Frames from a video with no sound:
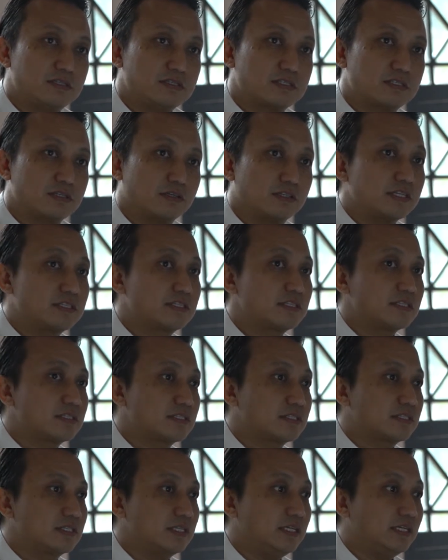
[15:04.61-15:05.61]
So this
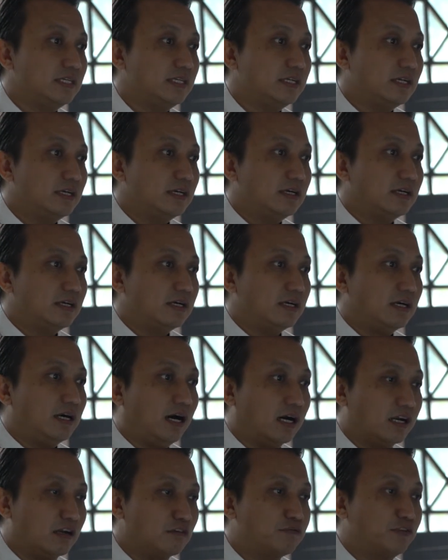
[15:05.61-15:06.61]
is the
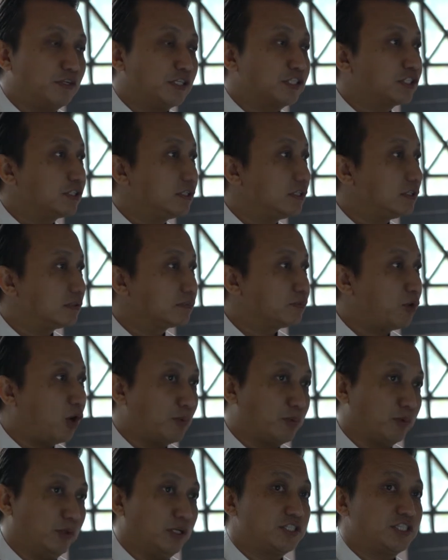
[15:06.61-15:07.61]
unofficial
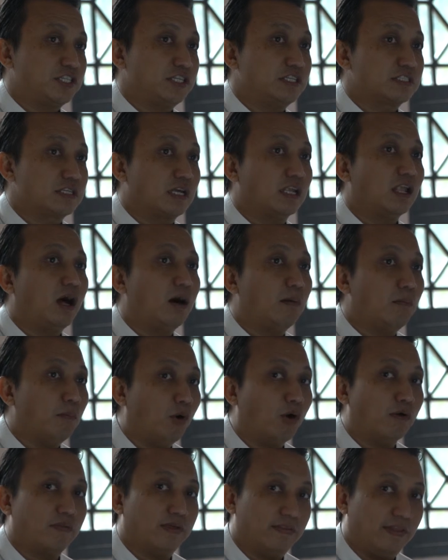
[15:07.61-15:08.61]
population. It's a lot
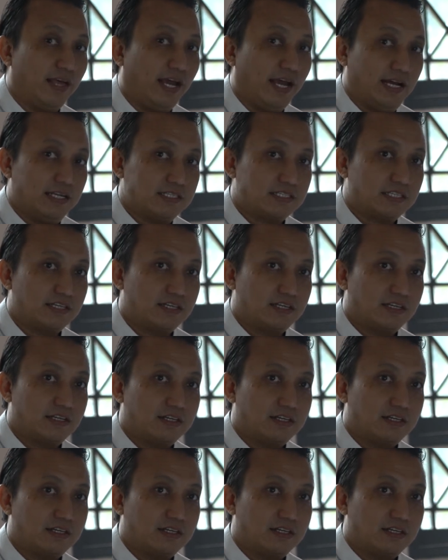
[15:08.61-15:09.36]
more than that.